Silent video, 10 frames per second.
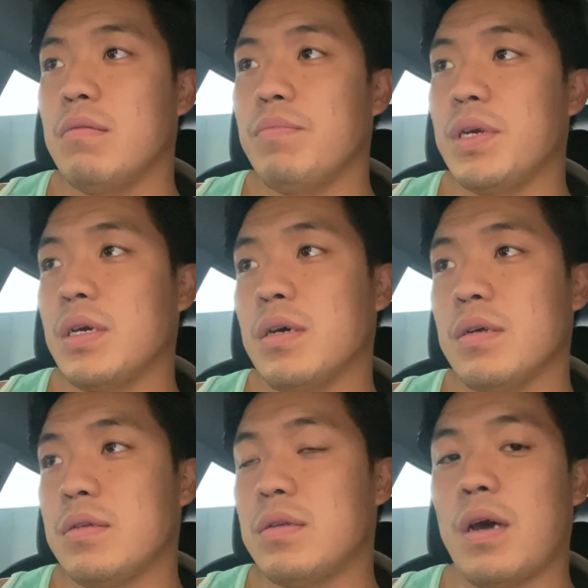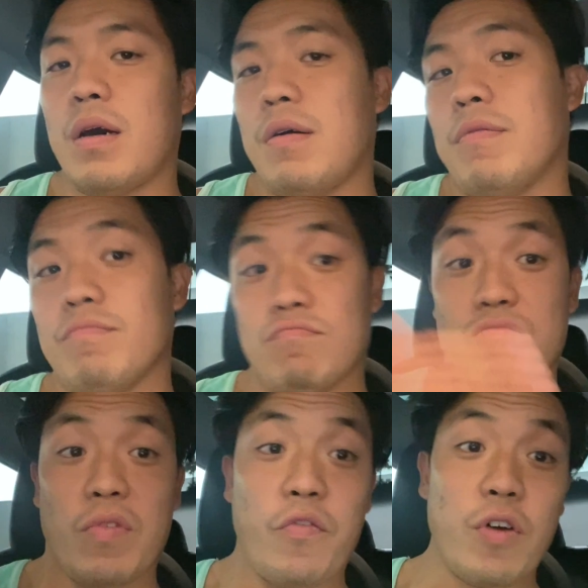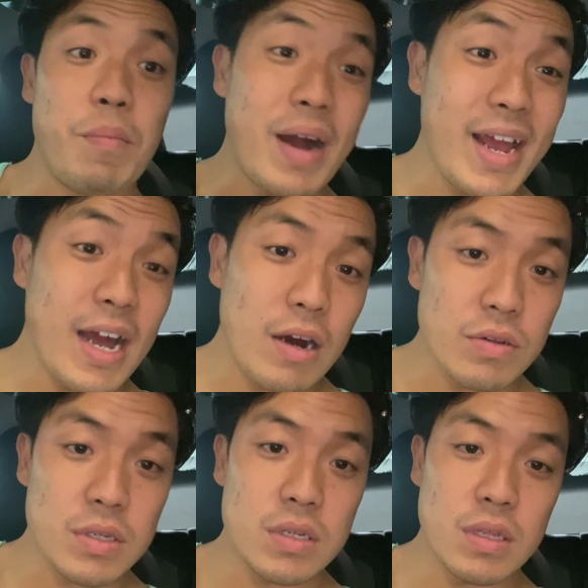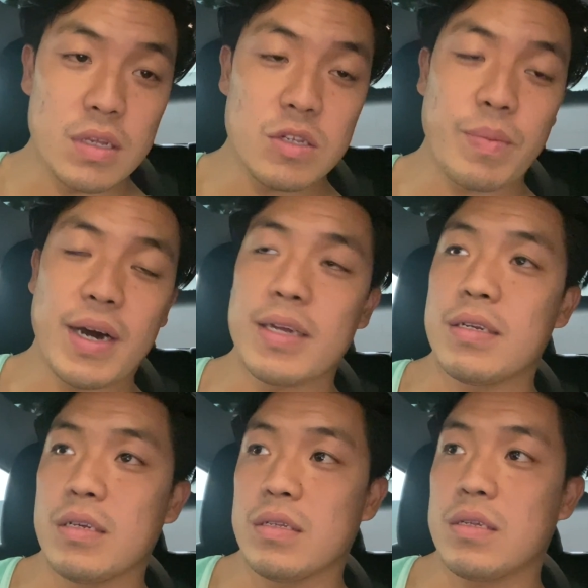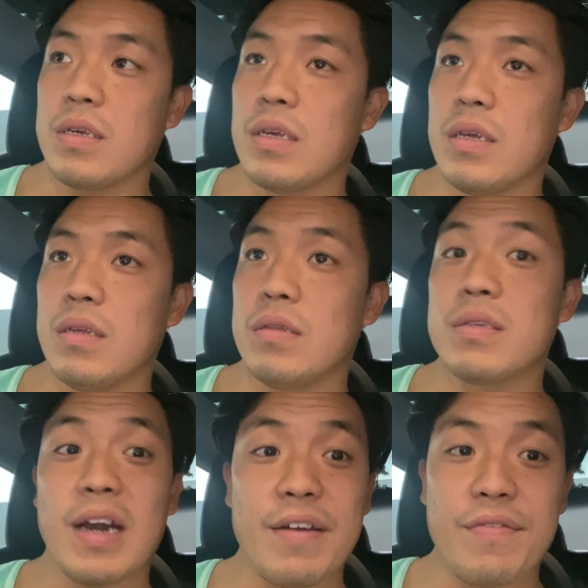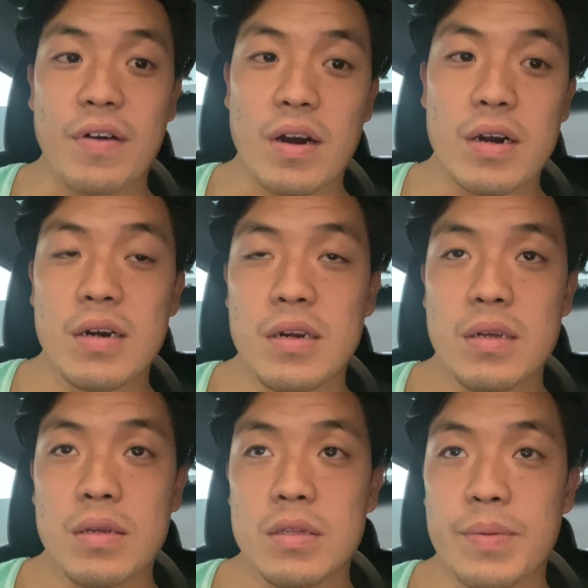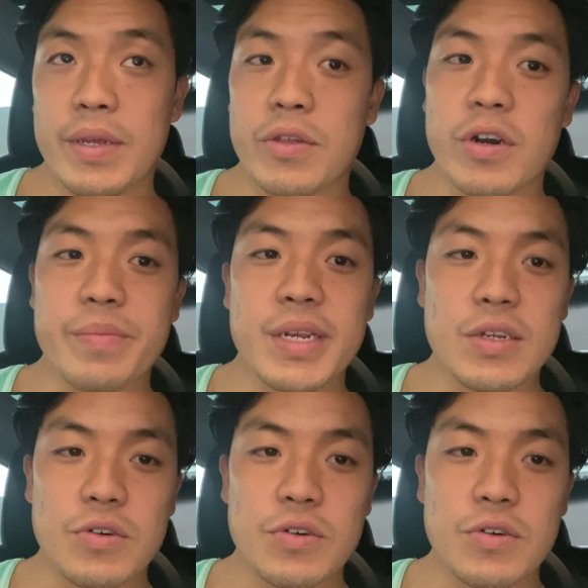because from my house to this spot, it's it's kind of far. It's about a 30-minute